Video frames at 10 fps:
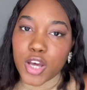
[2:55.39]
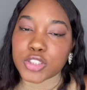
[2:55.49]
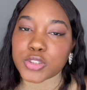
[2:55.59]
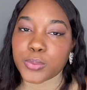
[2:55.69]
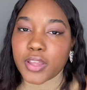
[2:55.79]

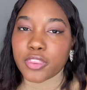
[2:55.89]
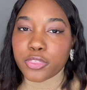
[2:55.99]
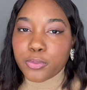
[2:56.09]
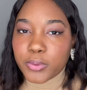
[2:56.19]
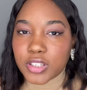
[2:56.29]
So get
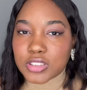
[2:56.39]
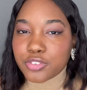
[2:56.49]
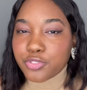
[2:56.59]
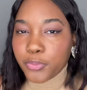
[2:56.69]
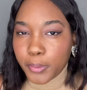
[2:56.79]
3 to
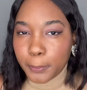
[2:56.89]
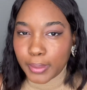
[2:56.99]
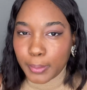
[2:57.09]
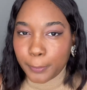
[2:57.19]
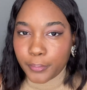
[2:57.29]
4
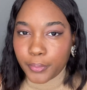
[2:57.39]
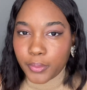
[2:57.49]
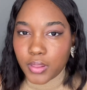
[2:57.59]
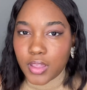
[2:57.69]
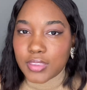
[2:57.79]

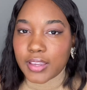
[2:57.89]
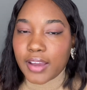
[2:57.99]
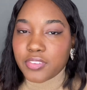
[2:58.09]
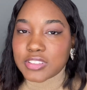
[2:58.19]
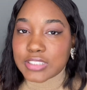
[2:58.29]
people that
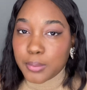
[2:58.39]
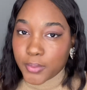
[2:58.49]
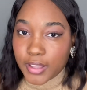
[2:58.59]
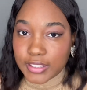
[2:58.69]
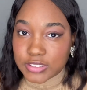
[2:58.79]
have the same
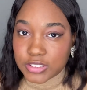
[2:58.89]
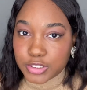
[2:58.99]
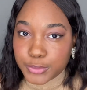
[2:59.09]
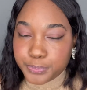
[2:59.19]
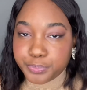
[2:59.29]
class as you.